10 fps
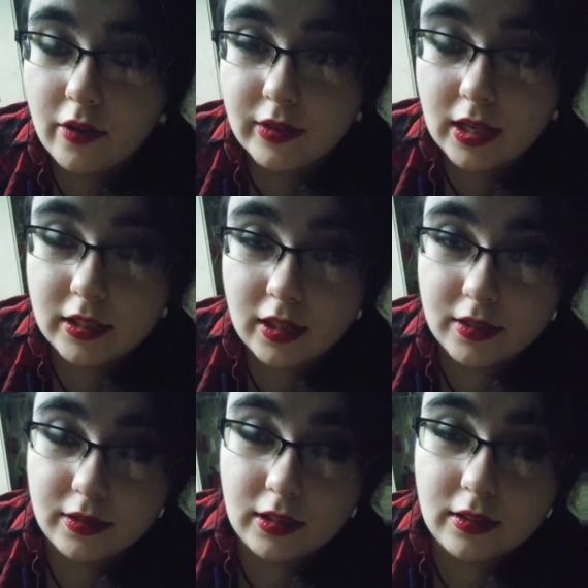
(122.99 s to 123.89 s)
of getting
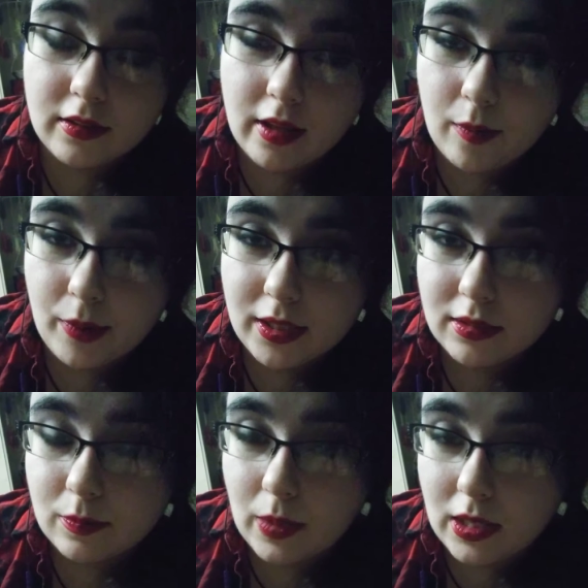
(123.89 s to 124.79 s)
us into that
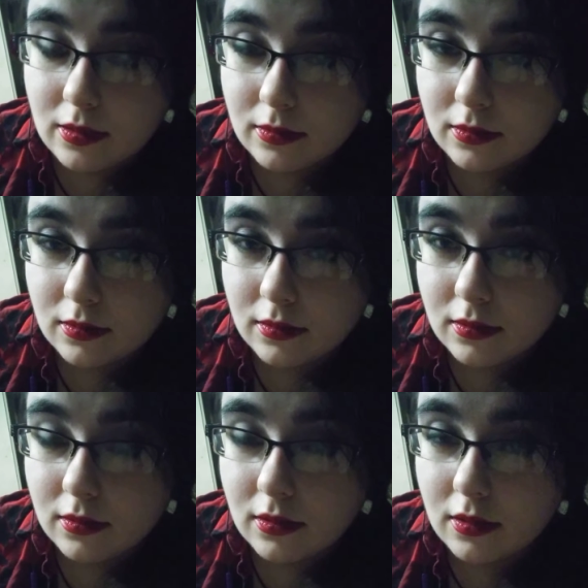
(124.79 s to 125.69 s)
mind space
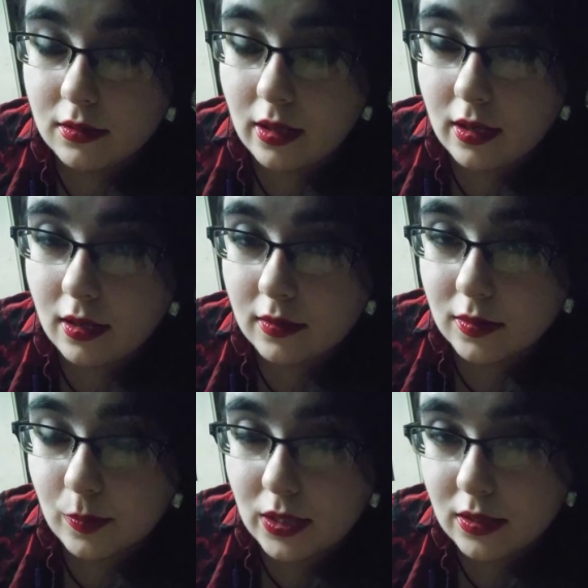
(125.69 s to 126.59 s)
and that head
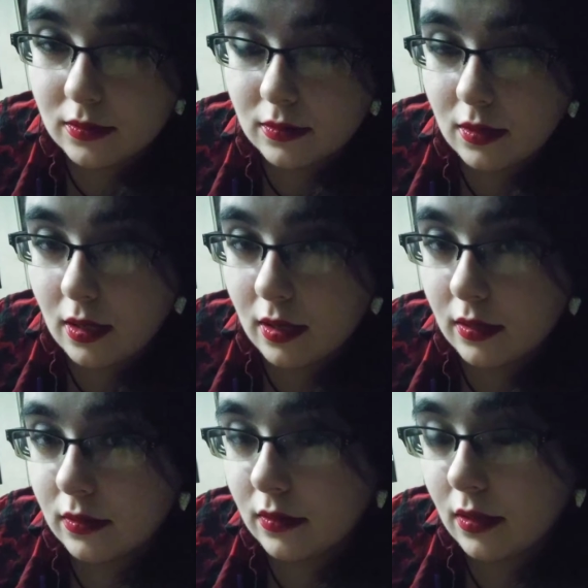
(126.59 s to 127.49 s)
space.
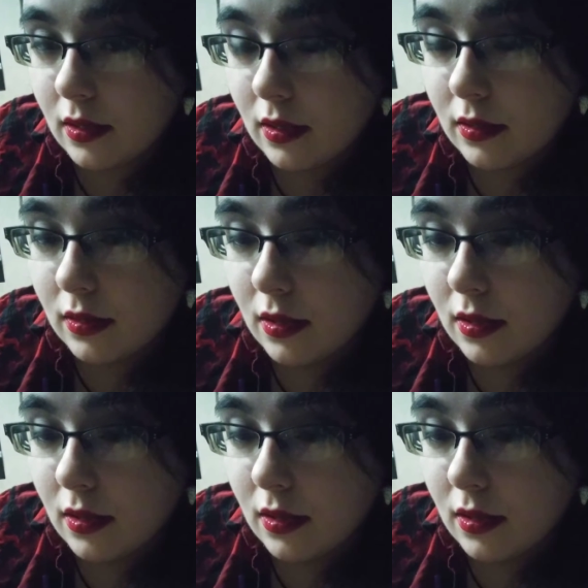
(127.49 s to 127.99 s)
And you